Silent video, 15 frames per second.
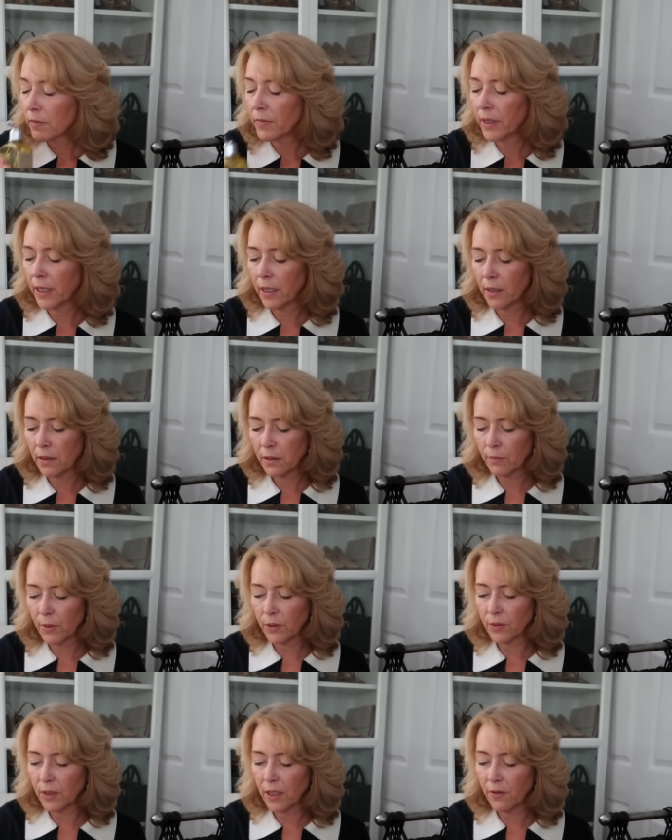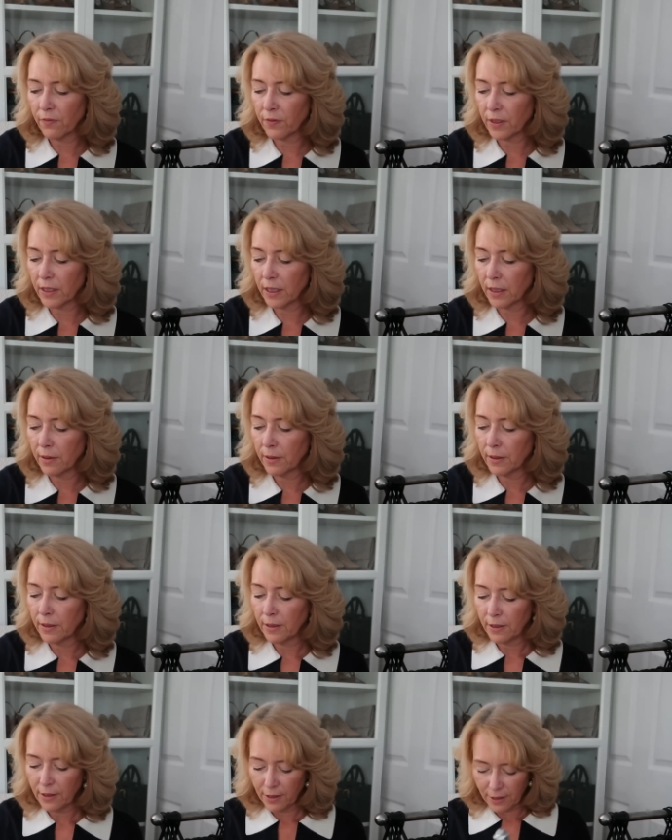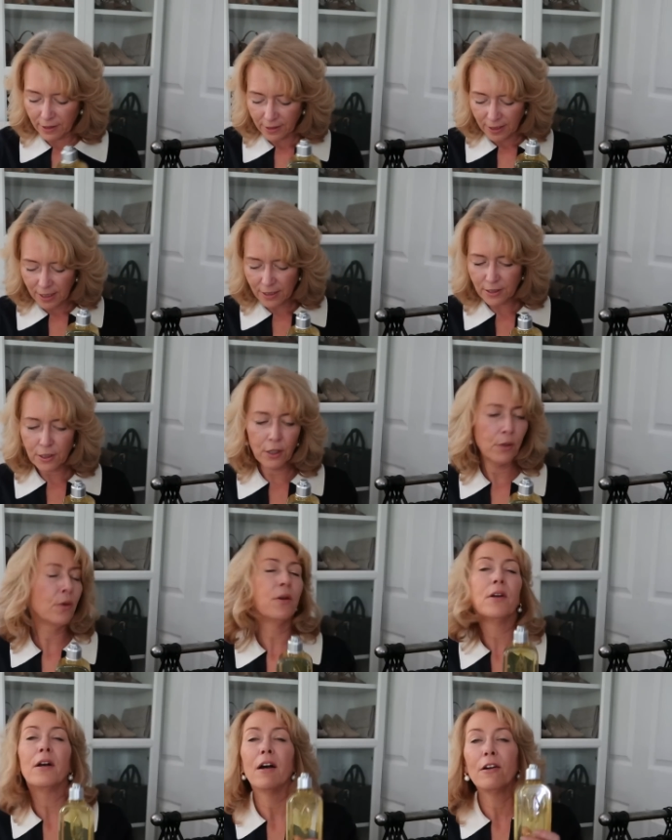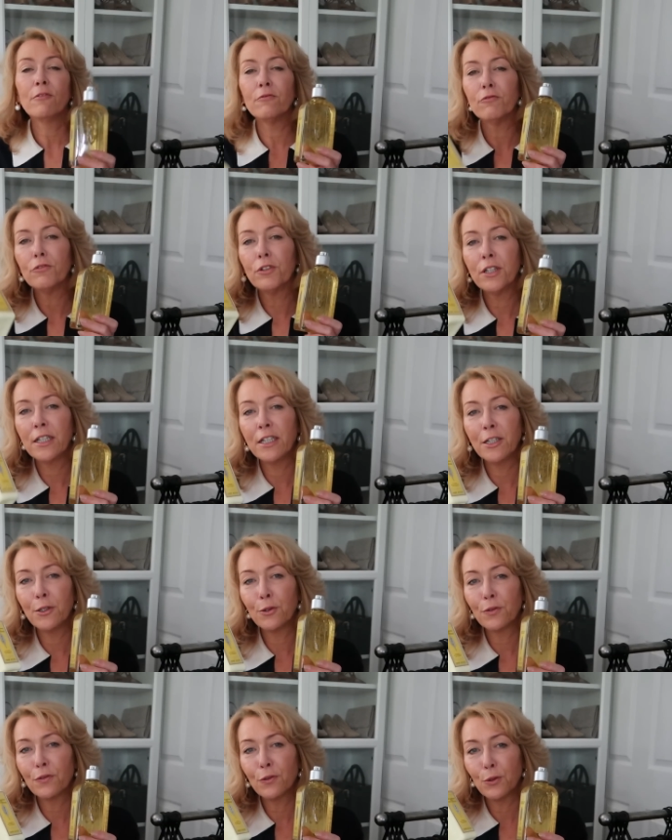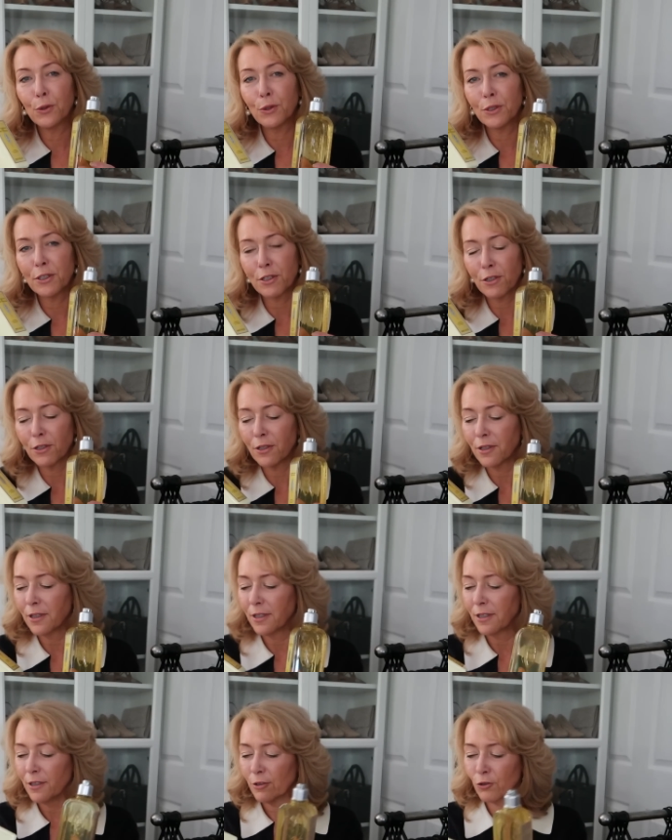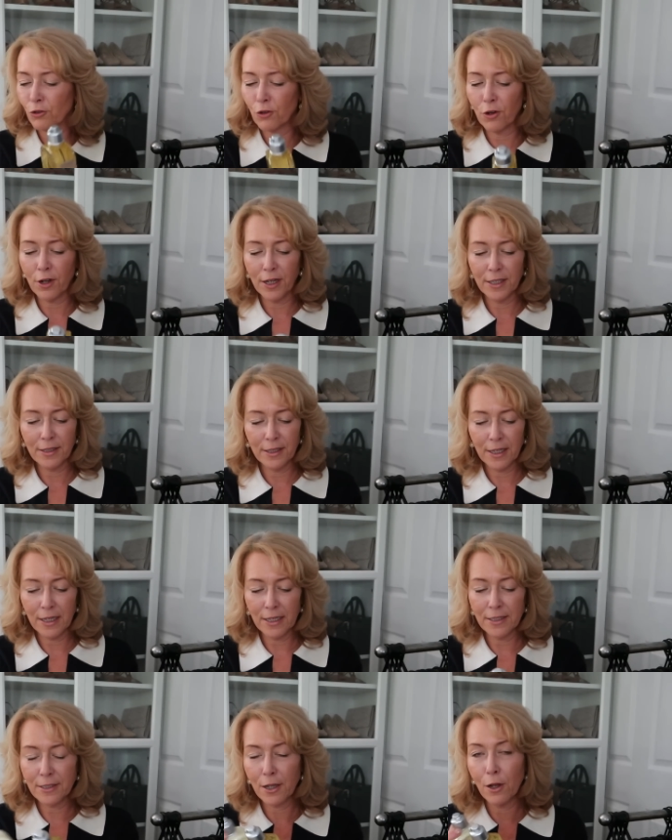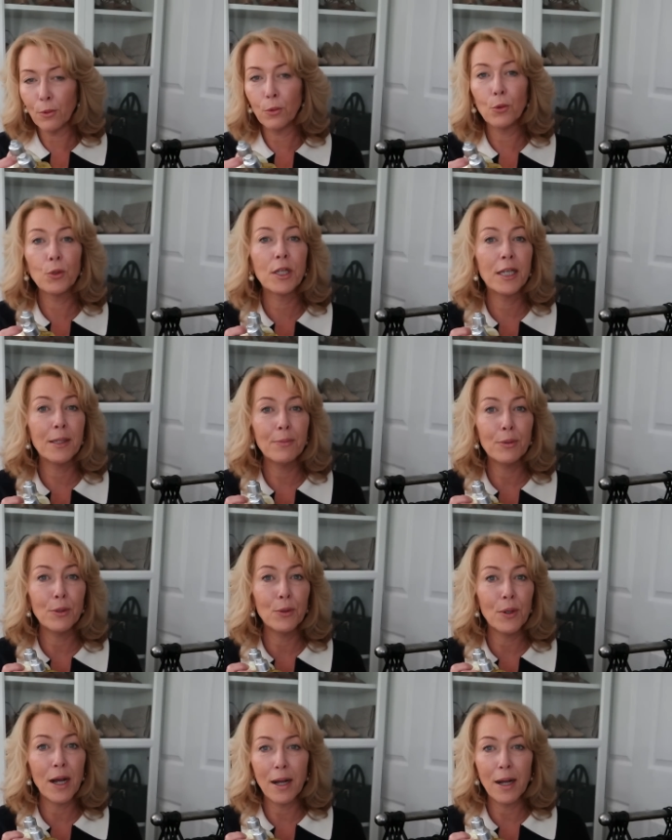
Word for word: Yeah, it smells lovely. Yeah, so I really look forward to trying these. I will keep you